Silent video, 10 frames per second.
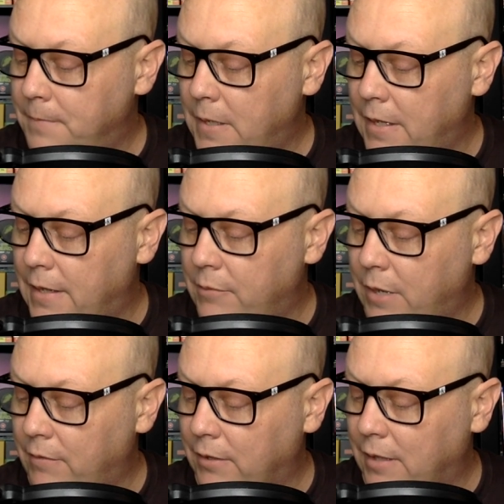and then we
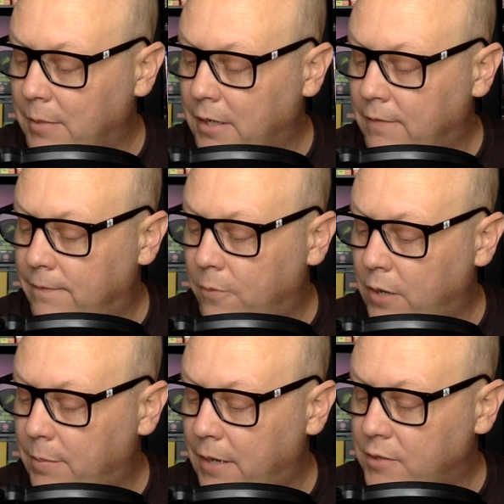have a limited
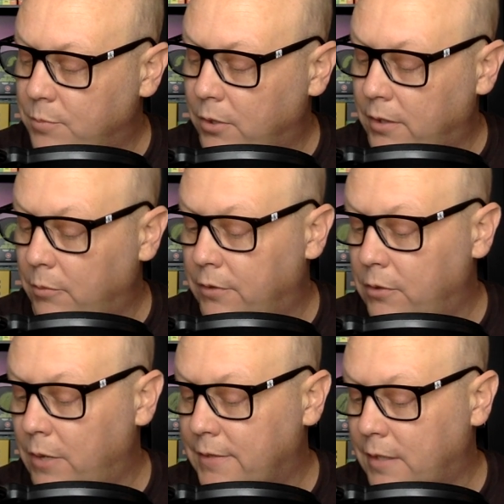40 page booklet with
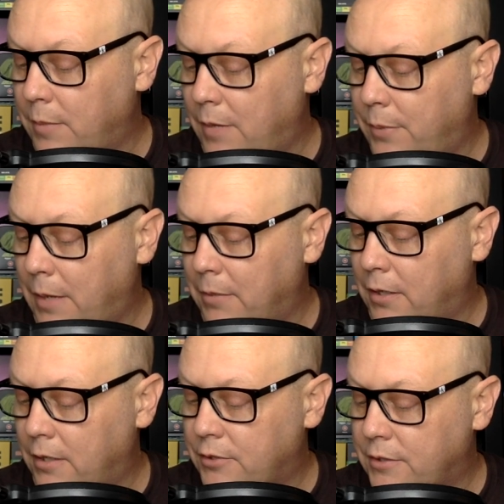new essay by Pamela
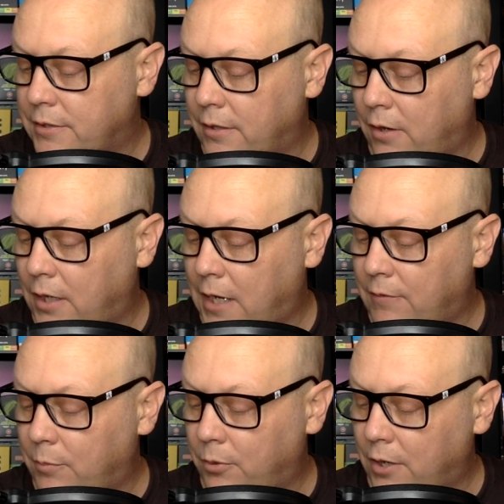Hutchinson,
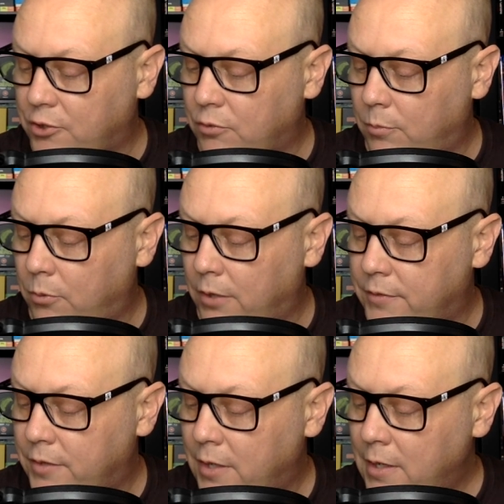archival production
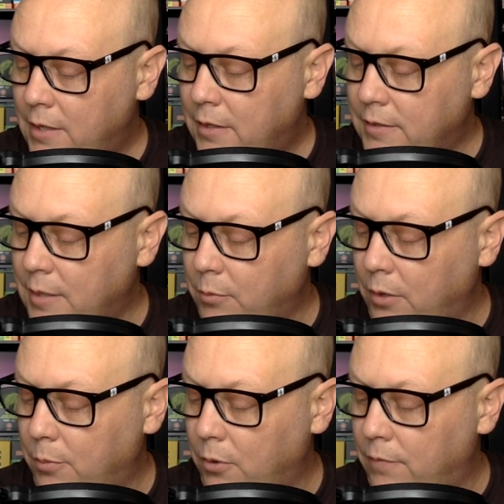reports,
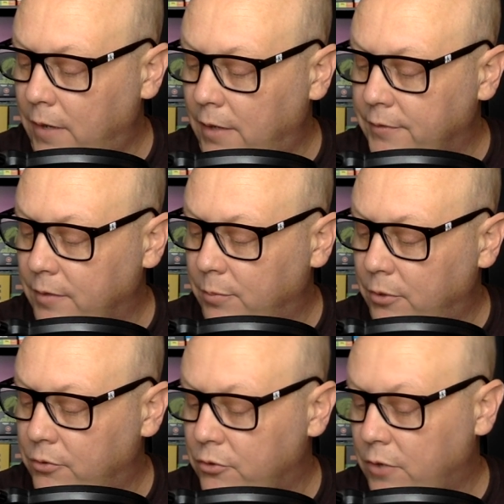contemporary profiles of
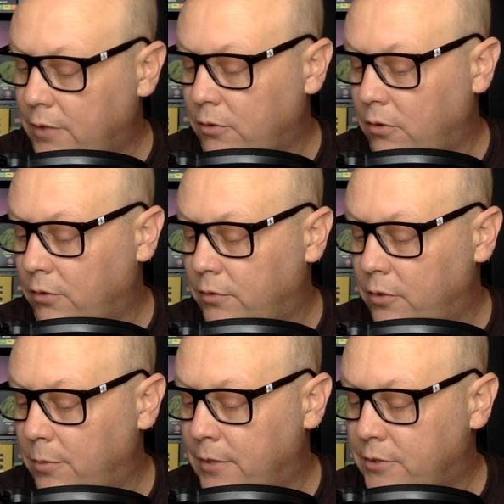producer director Ernst
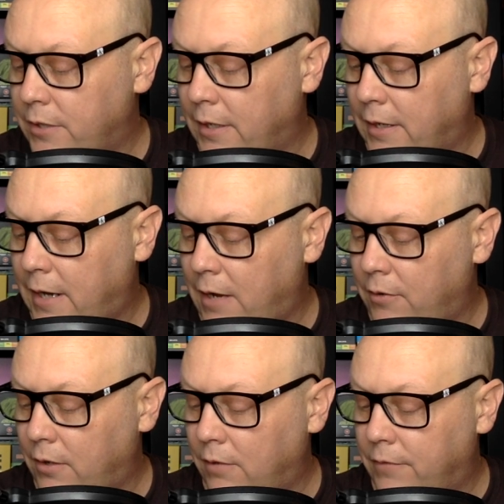Lubitsch, and an
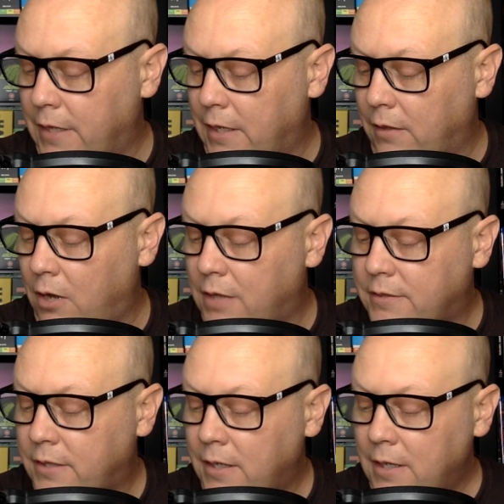account of the
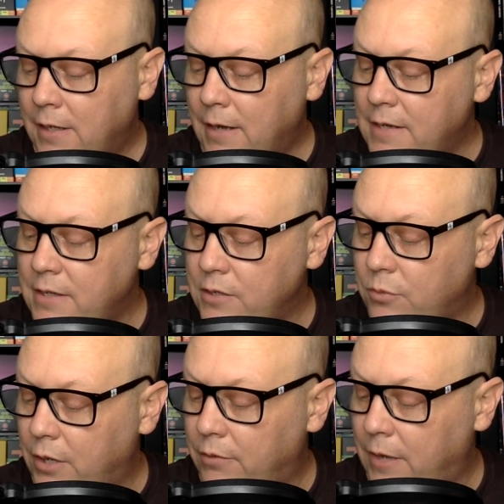lost
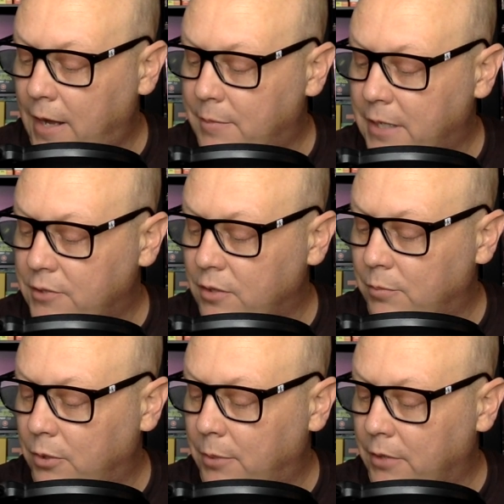1923 adaptation of
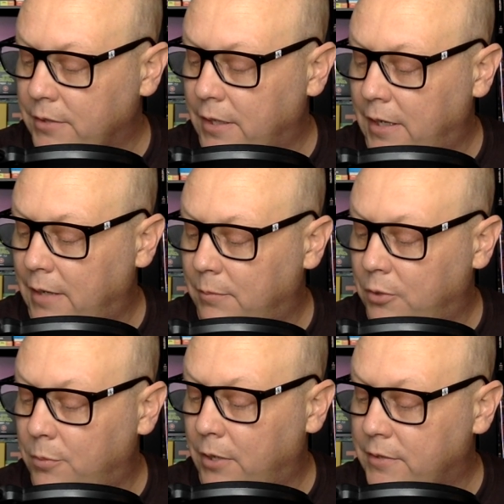Bluebeard's,
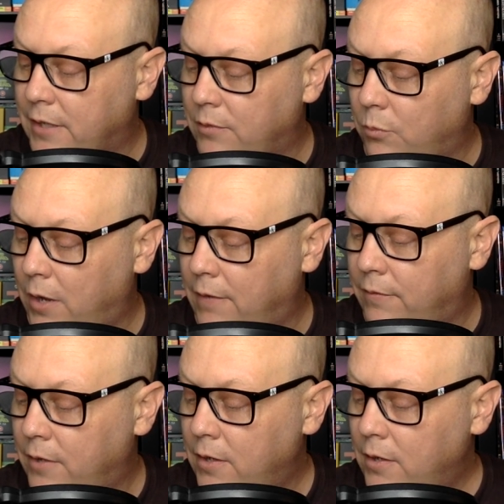Bluebeard's
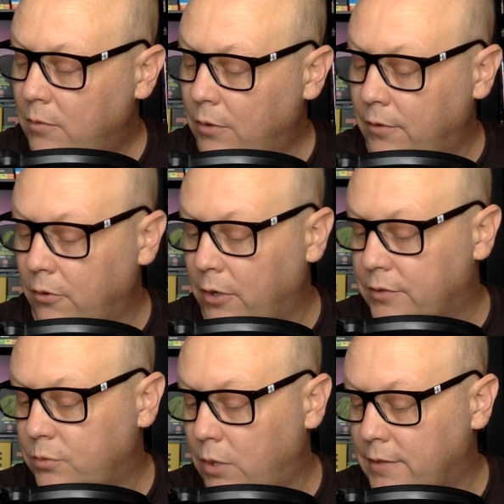Wife with Gloria
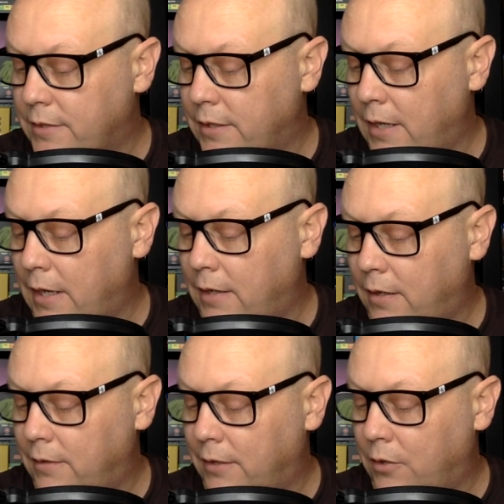Swanson and
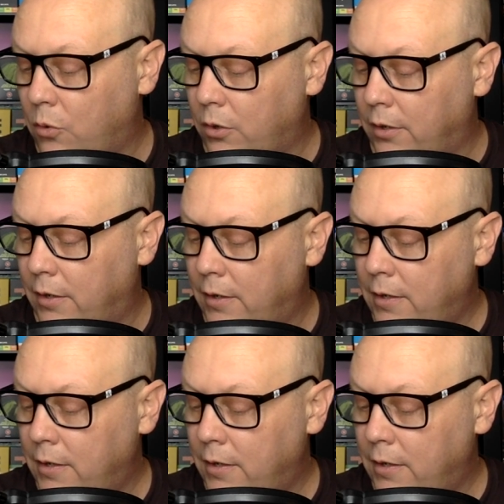Huntley Gordon.